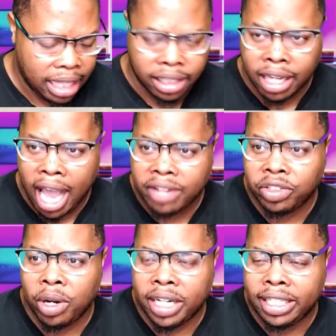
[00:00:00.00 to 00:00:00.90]
God
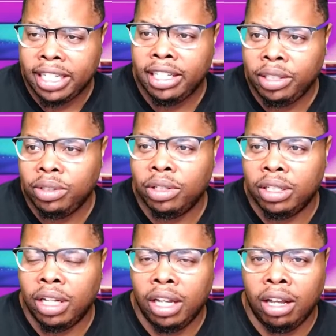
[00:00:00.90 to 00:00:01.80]
started dealing
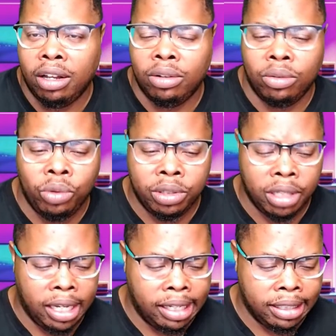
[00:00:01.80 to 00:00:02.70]
uh, with
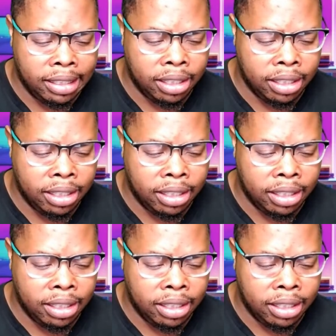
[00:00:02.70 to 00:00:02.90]
uh,